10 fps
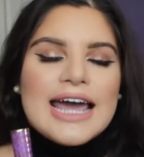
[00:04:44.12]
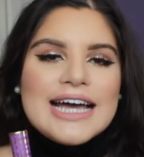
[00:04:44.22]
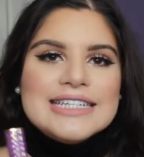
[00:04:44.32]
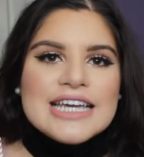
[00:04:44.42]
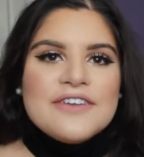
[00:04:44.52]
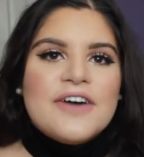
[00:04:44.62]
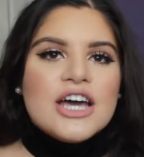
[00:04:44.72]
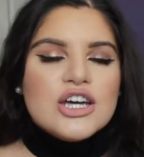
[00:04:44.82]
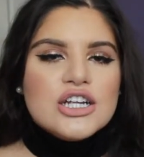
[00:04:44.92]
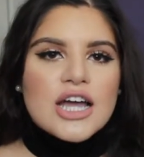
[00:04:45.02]
And if
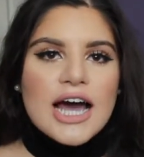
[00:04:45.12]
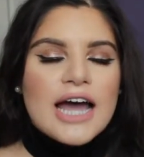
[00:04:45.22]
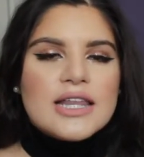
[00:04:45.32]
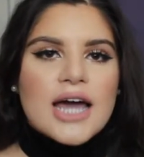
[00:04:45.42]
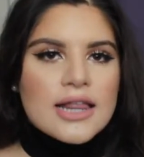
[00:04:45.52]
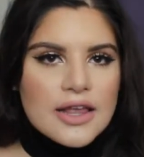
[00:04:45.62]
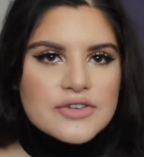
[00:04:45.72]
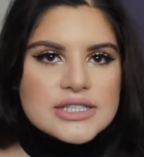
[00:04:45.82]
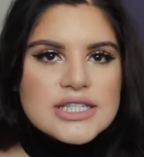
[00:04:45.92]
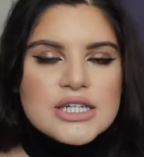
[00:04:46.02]
I could, I
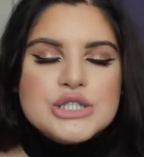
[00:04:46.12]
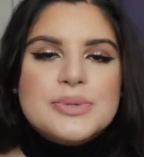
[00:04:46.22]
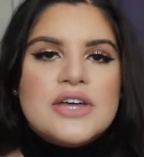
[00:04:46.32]
love concealers,